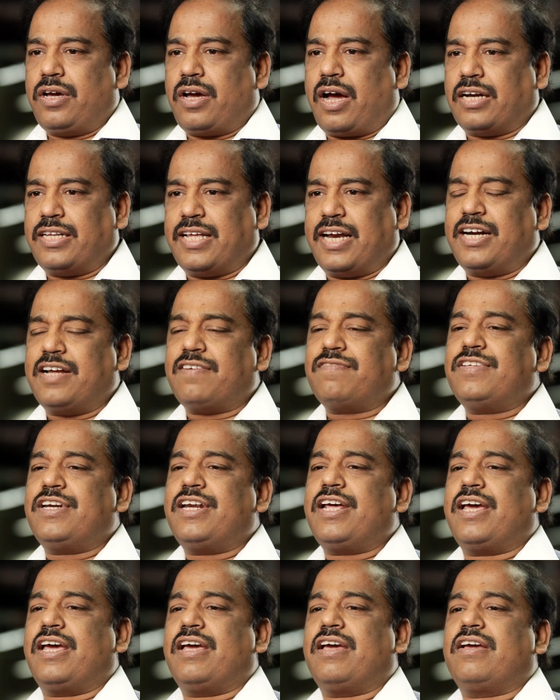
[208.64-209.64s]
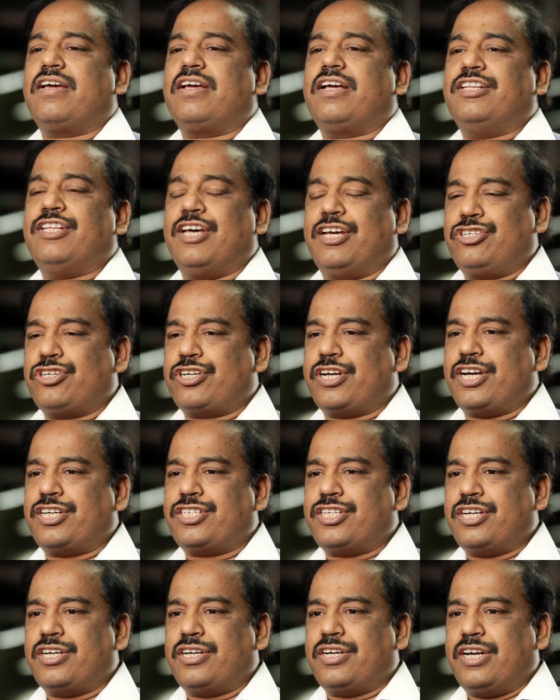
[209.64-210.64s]
At the end of the day, the
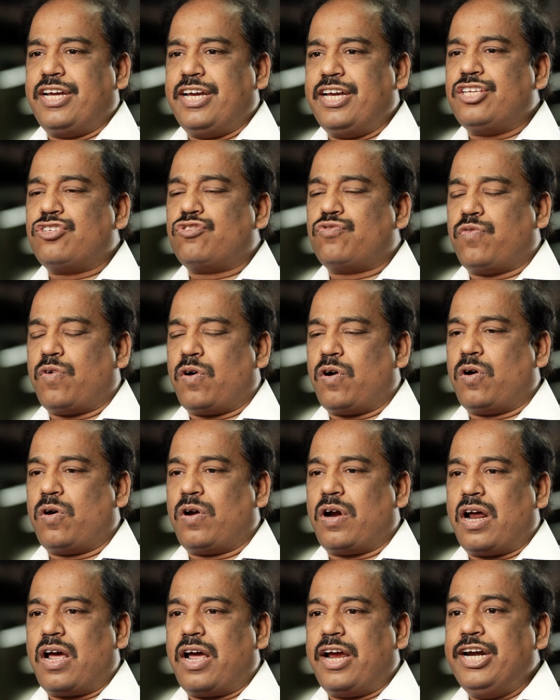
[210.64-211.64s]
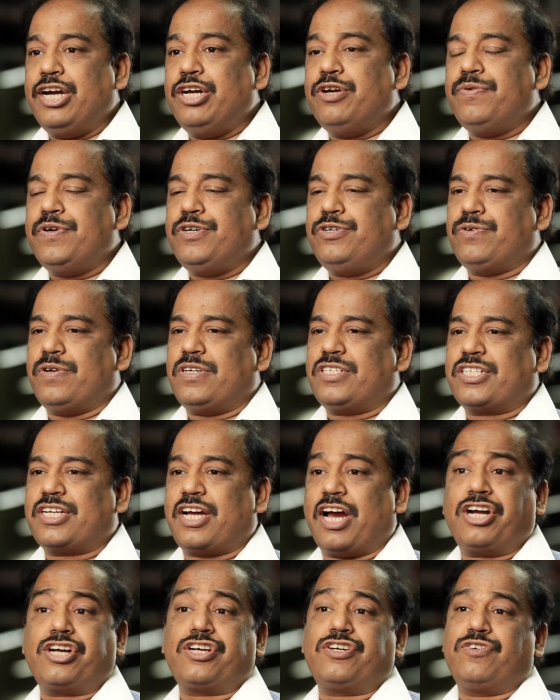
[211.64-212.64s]
education is for individuals'
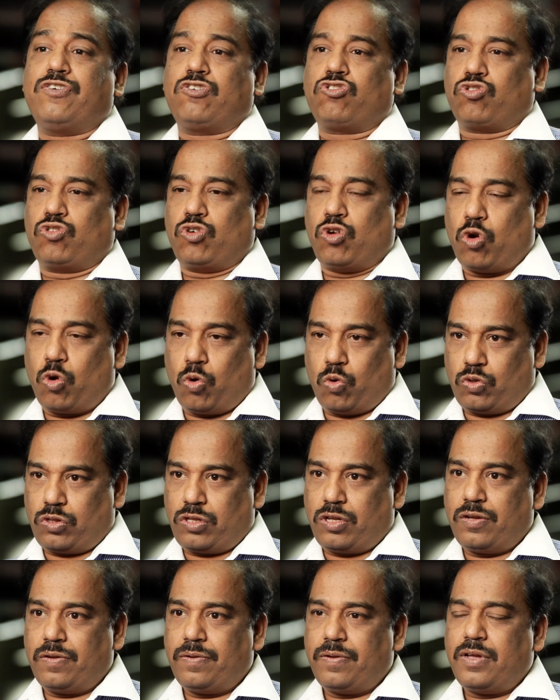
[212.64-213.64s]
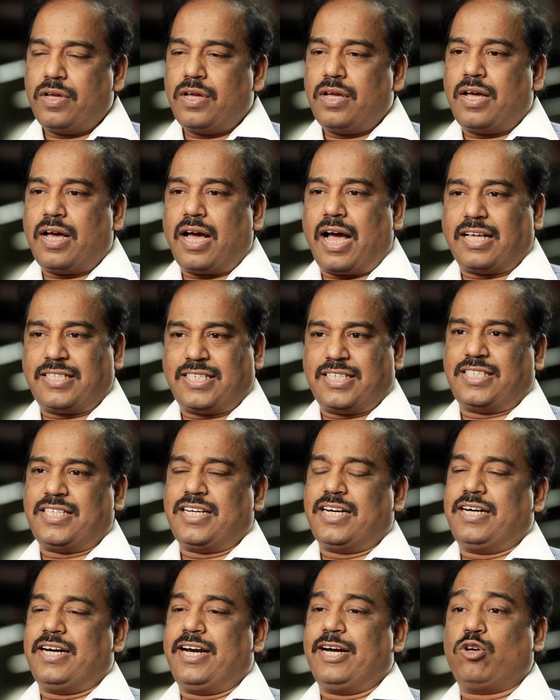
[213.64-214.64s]
continuous growth. As I
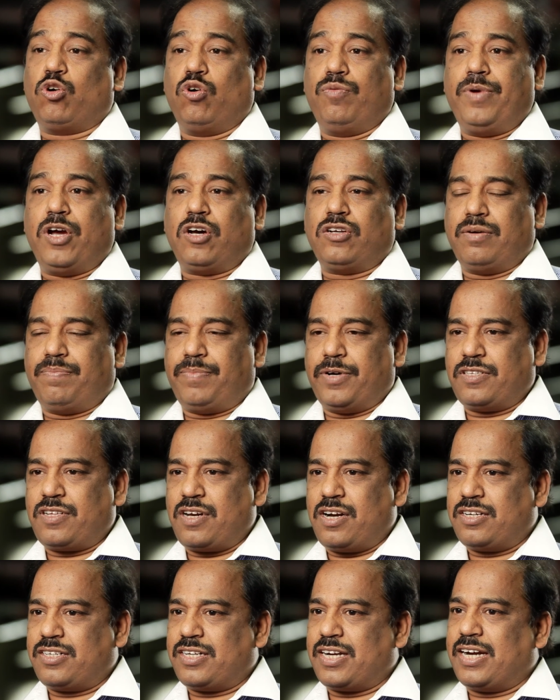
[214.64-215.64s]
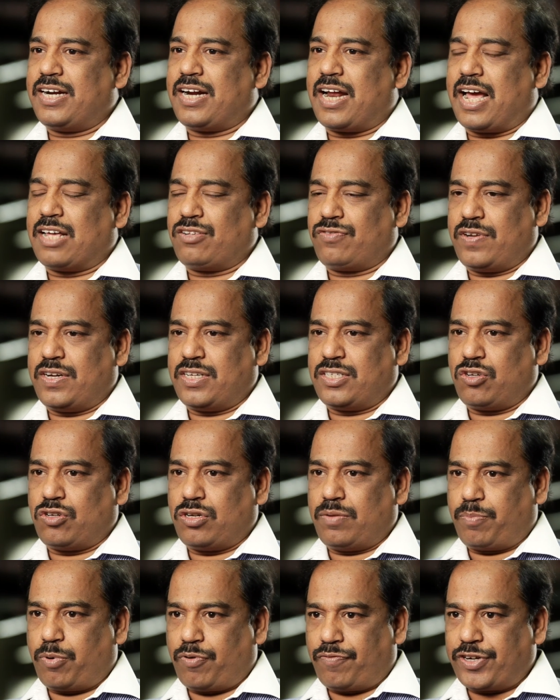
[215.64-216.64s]
said, it could be on the personal side as well as on
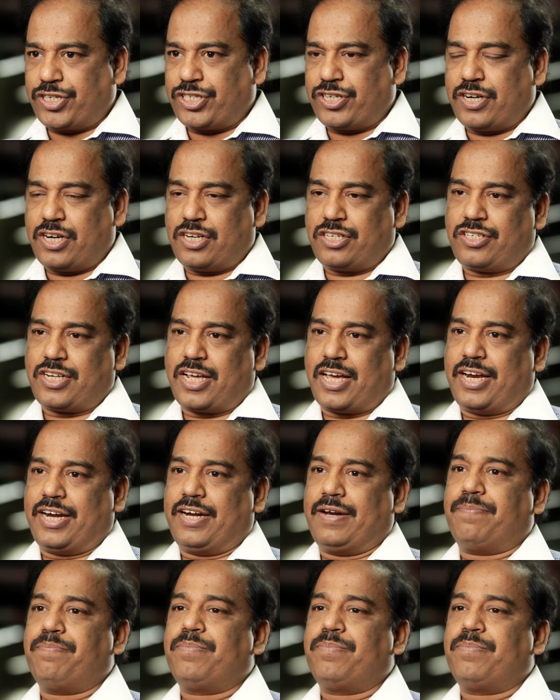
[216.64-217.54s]
the professional side.